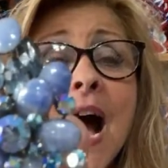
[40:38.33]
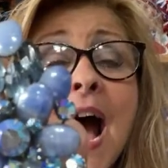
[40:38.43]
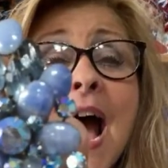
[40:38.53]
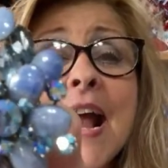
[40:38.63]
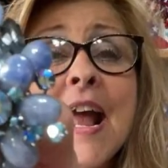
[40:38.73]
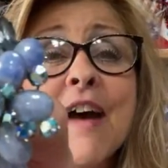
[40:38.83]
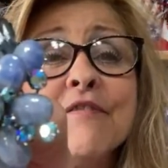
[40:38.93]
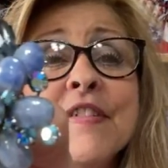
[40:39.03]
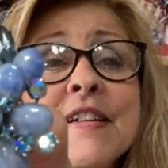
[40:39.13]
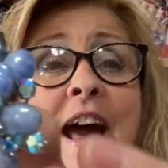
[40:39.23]
I
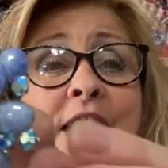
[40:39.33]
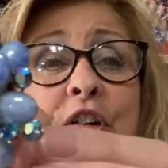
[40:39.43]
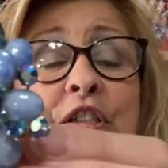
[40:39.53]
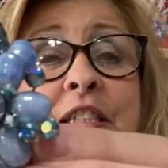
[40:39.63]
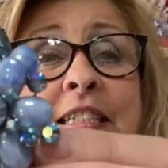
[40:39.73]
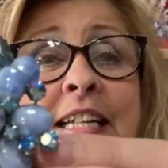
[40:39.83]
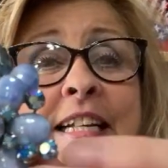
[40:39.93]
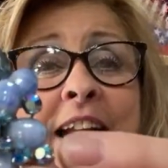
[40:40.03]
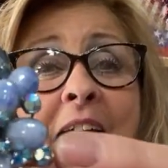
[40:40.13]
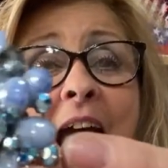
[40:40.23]
have never
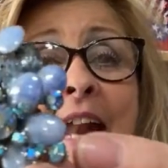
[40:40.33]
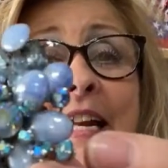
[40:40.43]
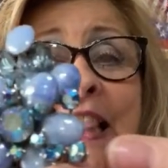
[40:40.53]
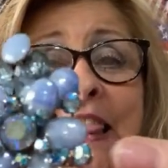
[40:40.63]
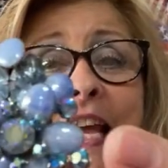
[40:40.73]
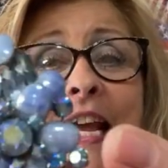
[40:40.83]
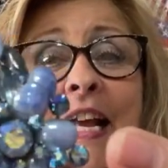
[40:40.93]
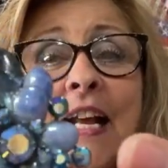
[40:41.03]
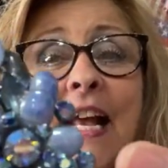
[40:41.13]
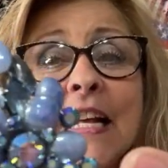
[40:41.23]
seen
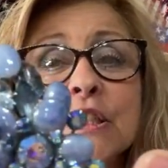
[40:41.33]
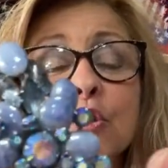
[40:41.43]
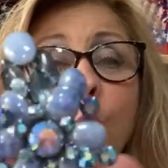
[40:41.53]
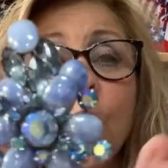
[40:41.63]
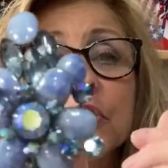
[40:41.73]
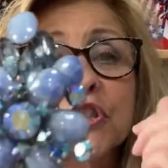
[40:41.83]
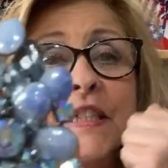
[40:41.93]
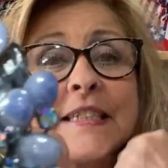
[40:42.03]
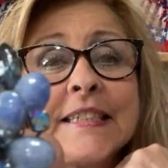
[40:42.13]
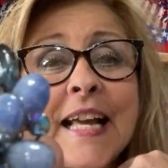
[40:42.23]
anything as
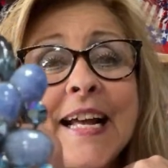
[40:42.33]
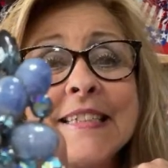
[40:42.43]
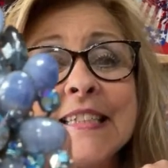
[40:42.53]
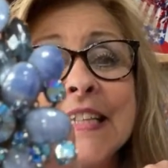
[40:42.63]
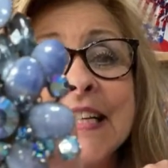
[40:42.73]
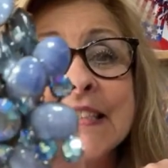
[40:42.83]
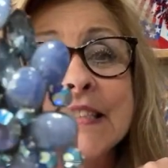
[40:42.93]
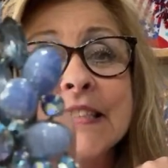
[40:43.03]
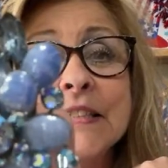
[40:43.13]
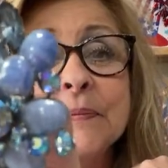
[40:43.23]
gorgeous as this.